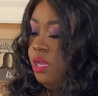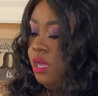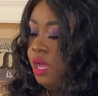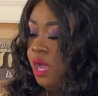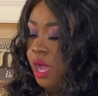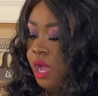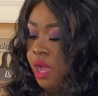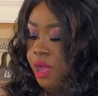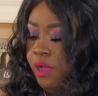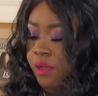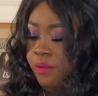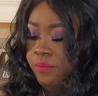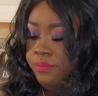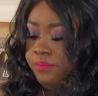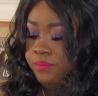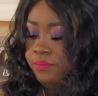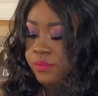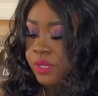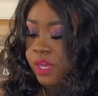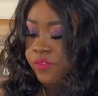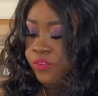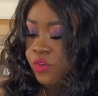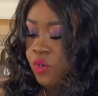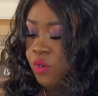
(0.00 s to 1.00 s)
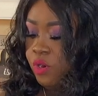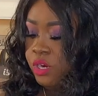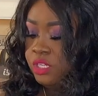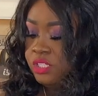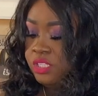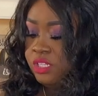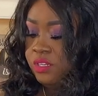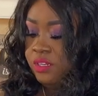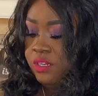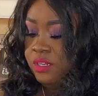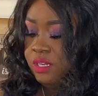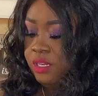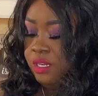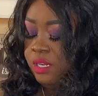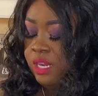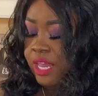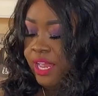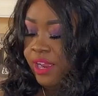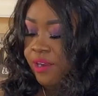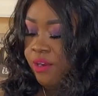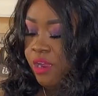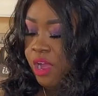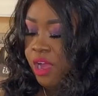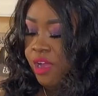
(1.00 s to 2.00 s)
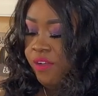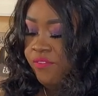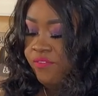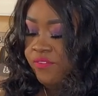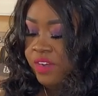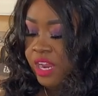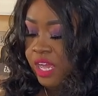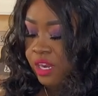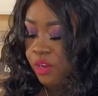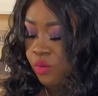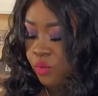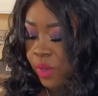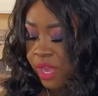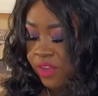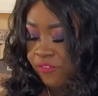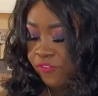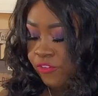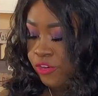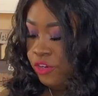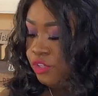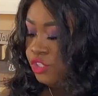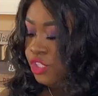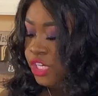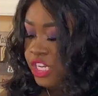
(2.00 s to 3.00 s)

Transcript: of course, the layer of vanilla wafers,